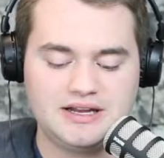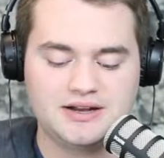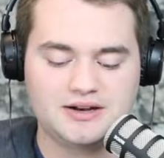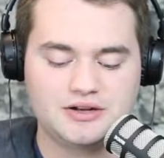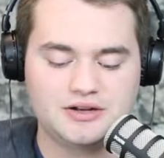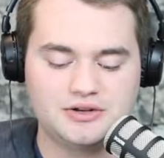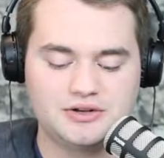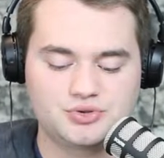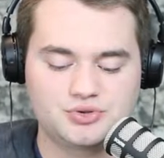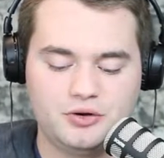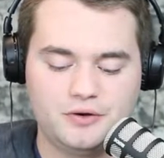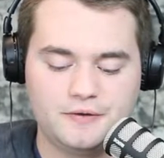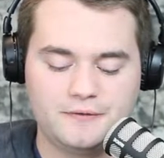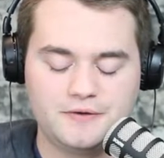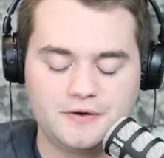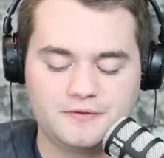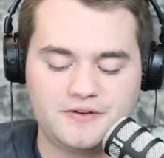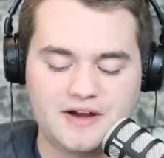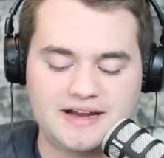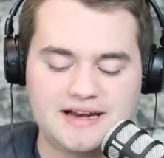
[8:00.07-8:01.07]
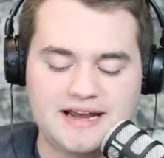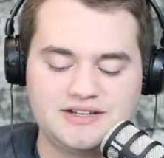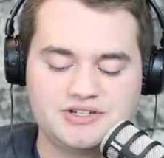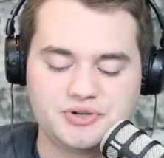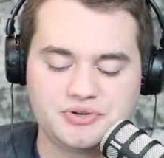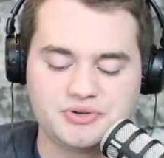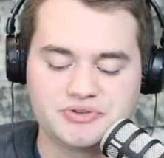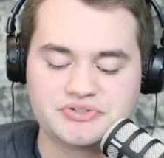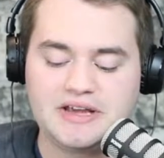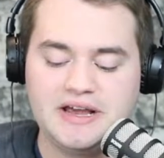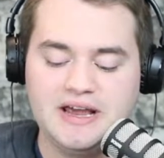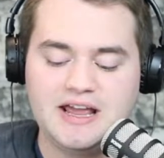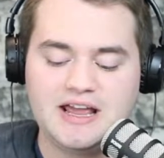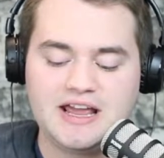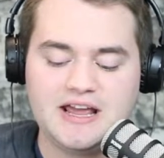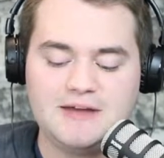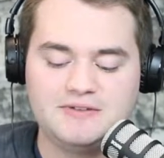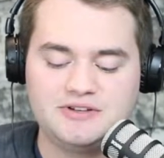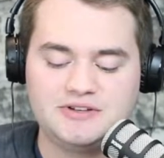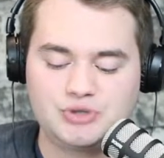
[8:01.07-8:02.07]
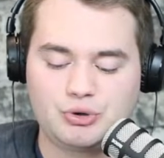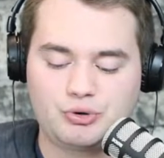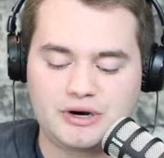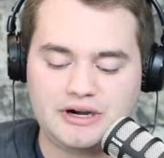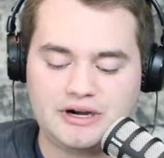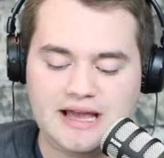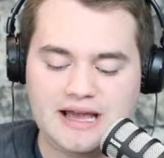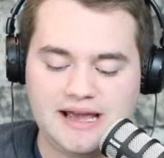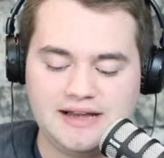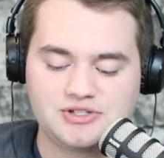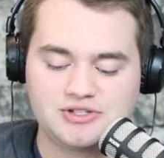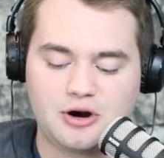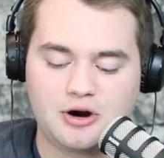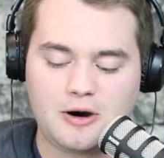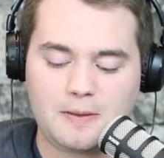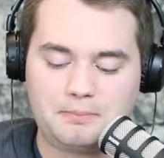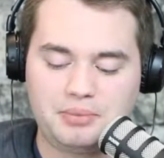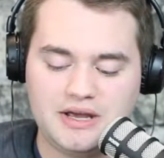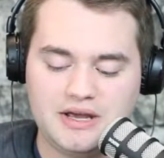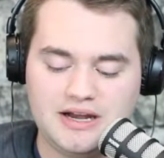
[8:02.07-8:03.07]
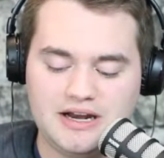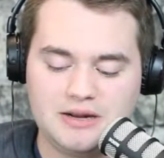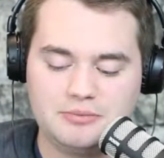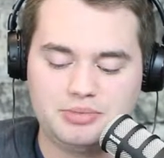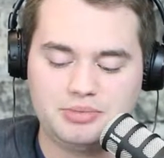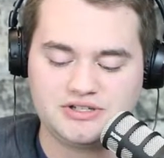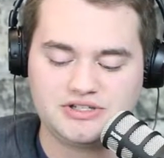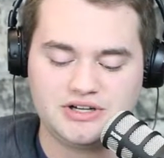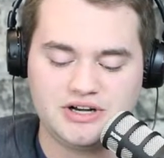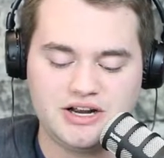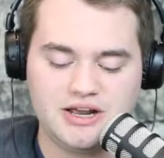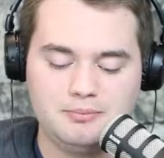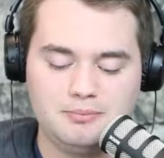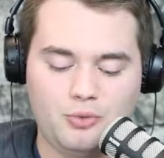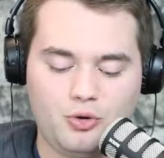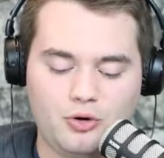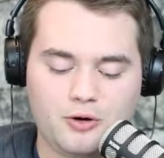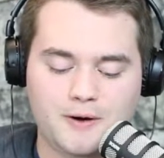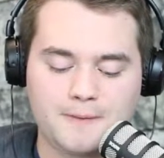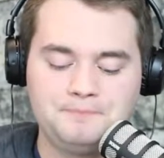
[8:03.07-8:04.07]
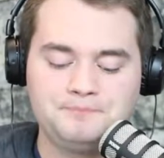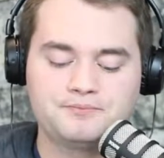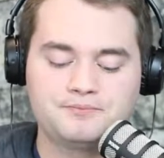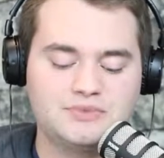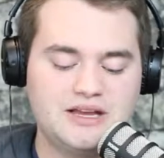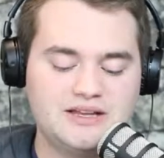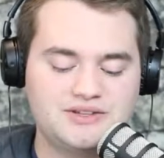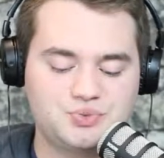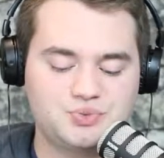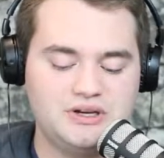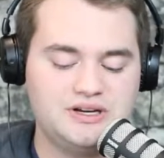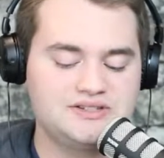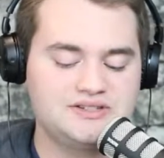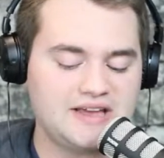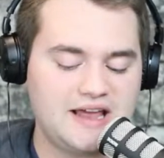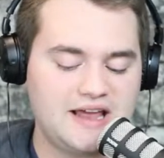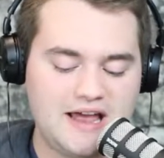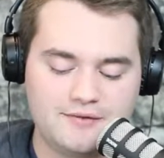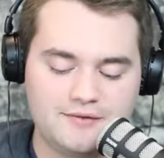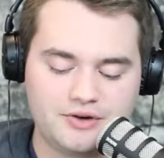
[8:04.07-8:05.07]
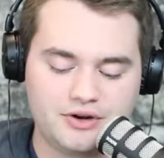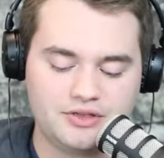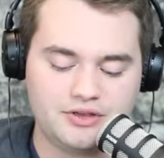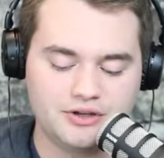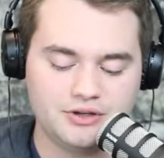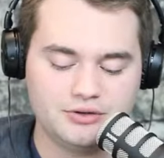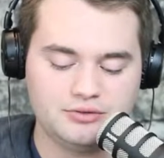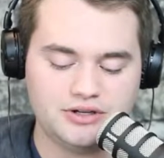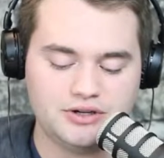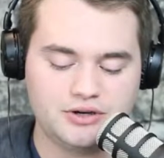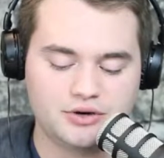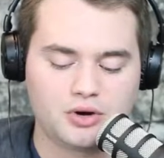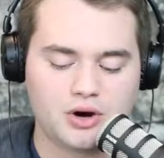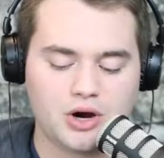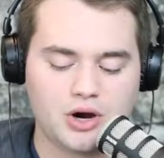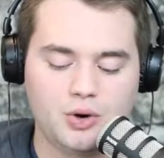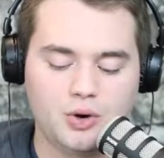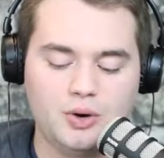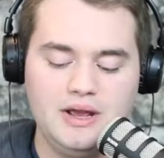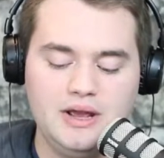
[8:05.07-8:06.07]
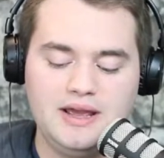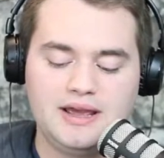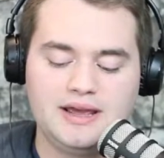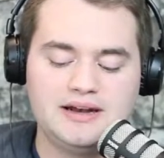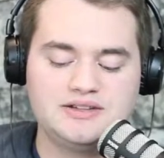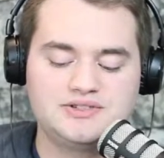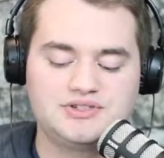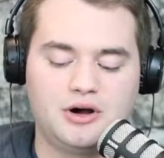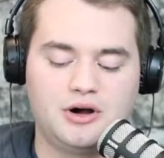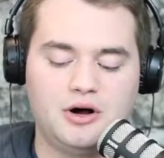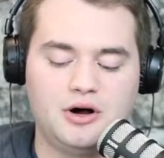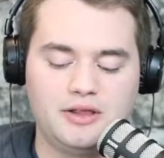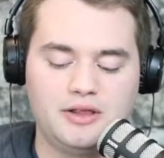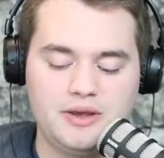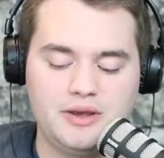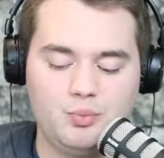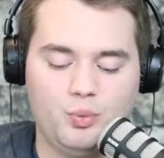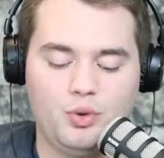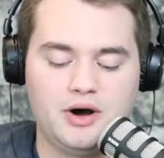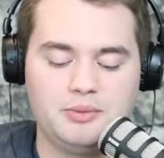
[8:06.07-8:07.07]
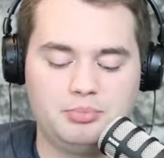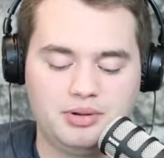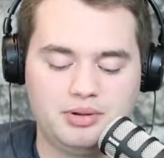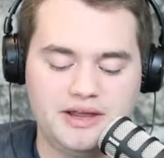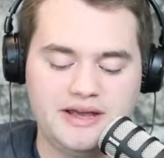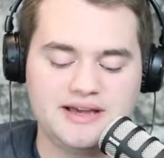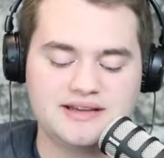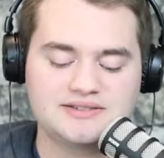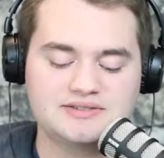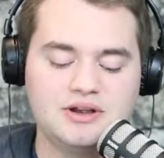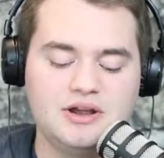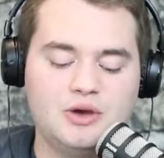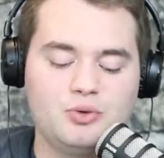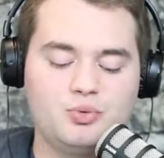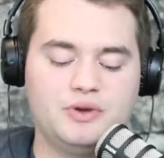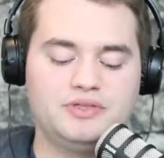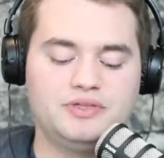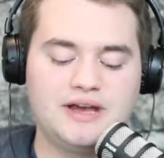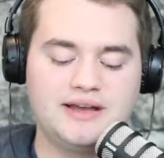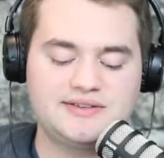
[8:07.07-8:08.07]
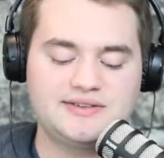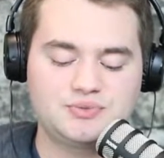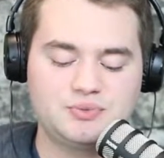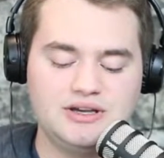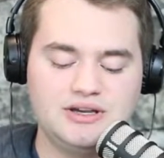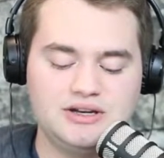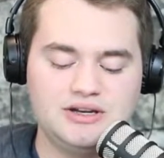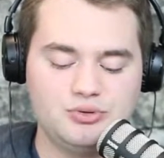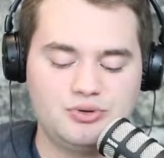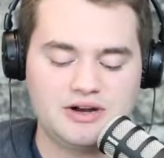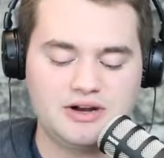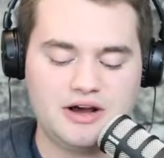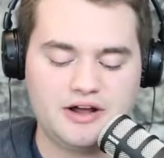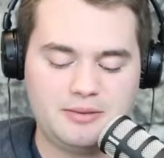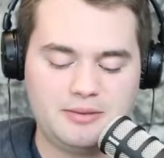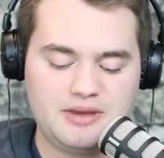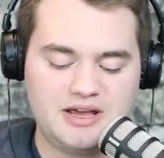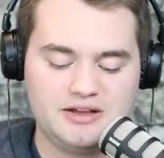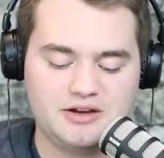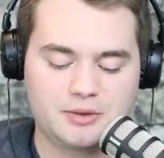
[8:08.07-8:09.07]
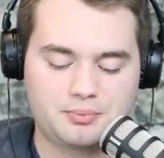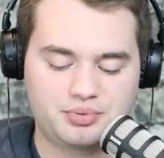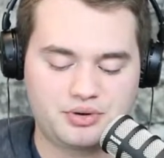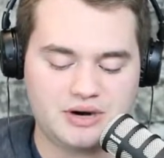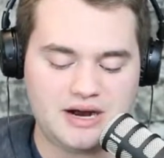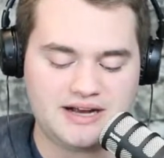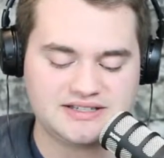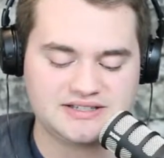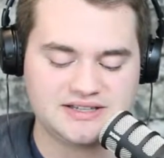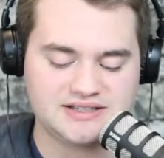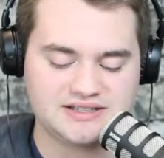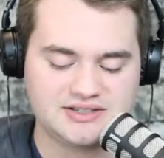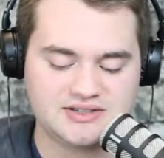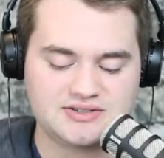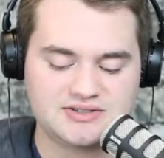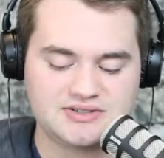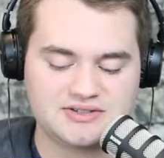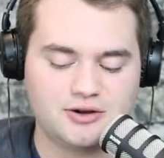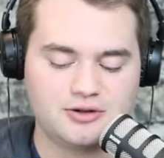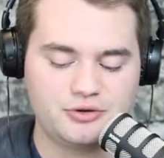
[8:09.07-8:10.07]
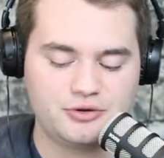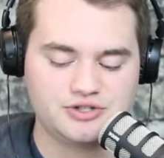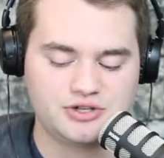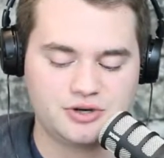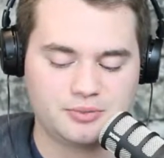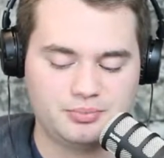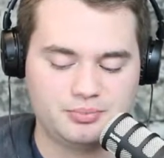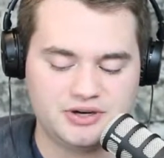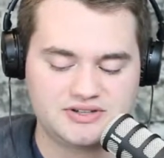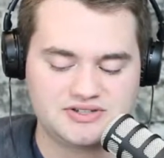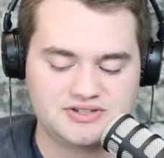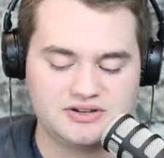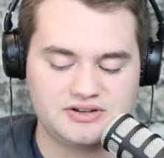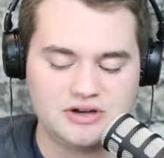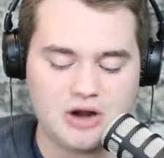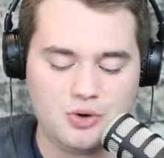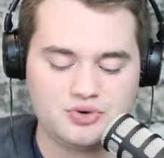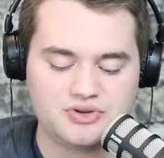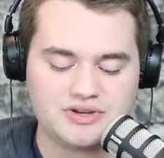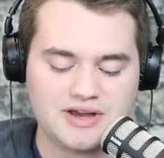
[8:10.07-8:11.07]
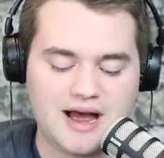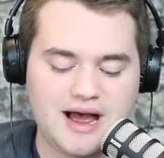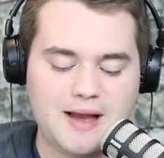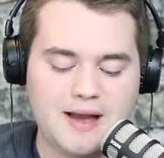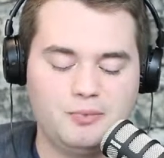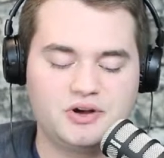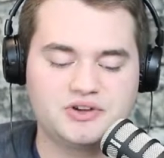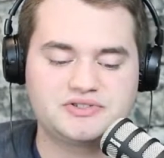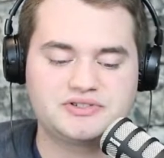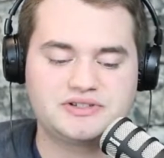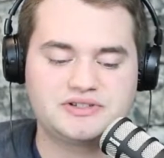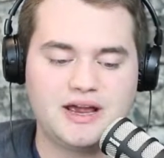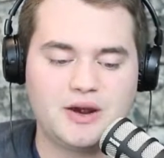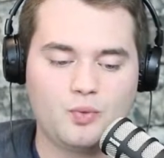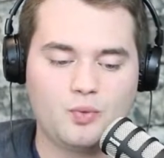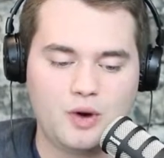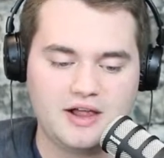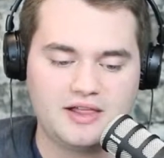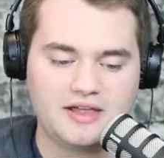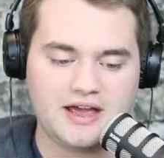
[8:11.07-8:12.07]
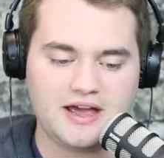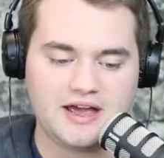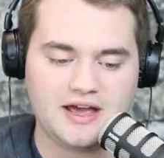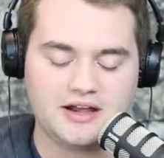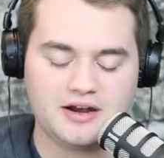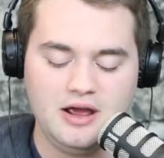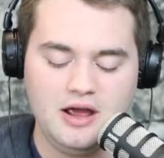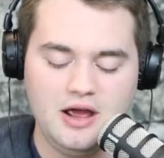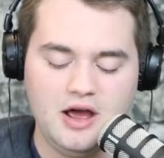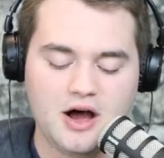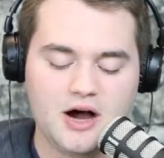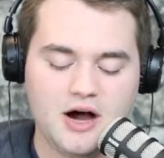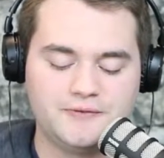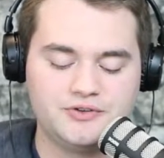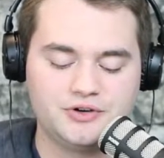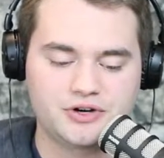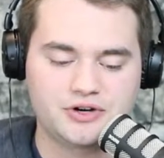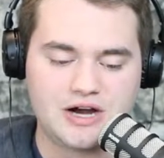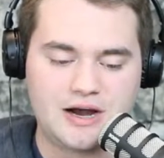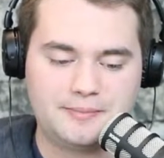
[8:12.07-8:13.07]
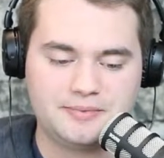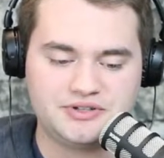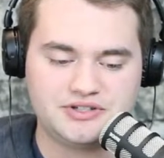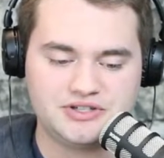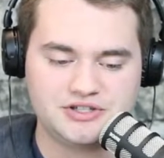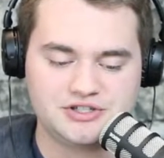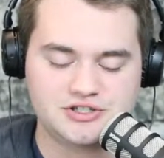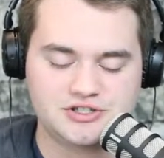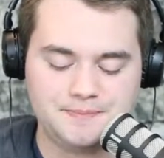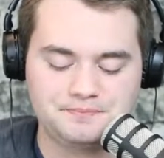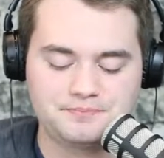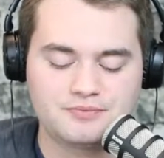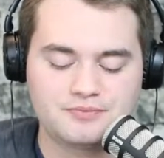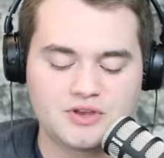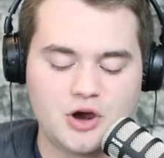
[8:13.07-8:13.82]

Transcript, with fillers: control of your financials, inventory, HR, planning, budgeting, and more, NetSuite is everything you need to grow, and it's all in one place. With NetSuite, you can automate your processes and close your books in no time while staying well ahead of your competition.